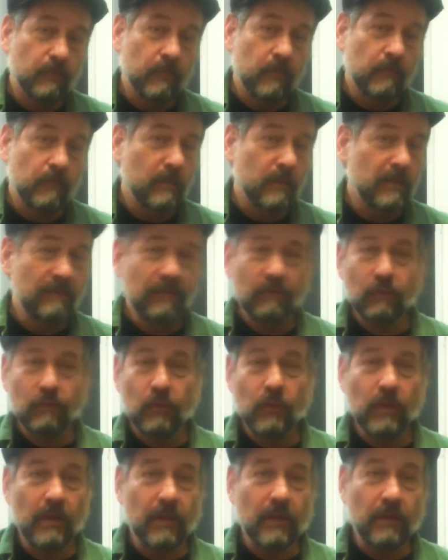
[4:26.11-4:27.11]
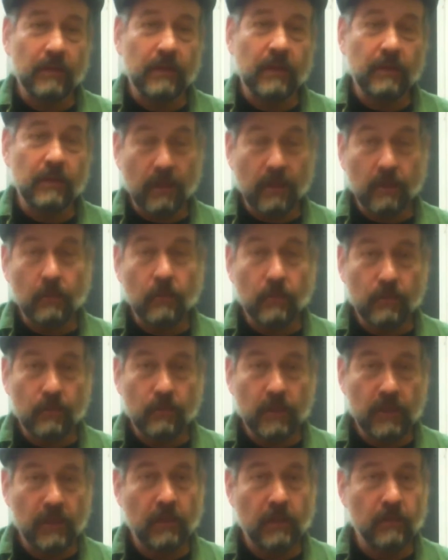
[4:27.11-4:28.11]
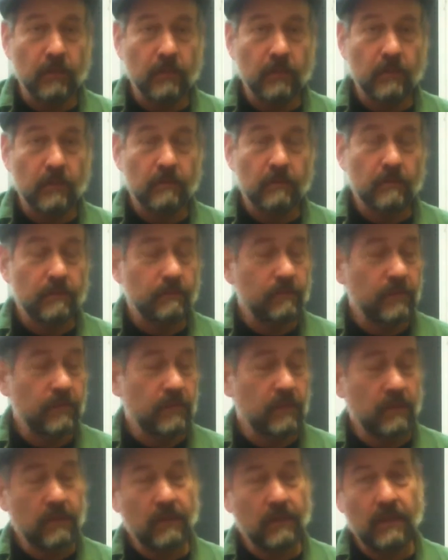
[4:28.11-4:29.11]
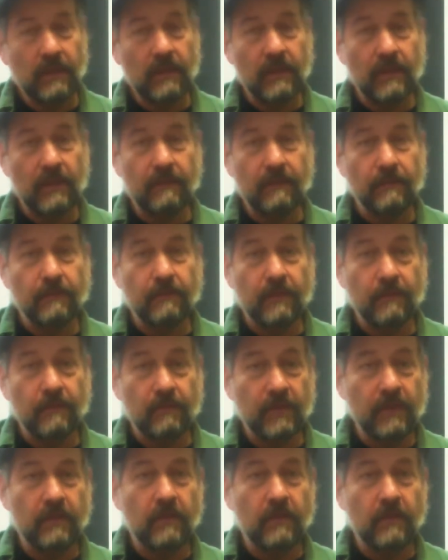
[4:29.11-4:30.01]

Right? Leave everything else out, the other three notes, because E and F and B and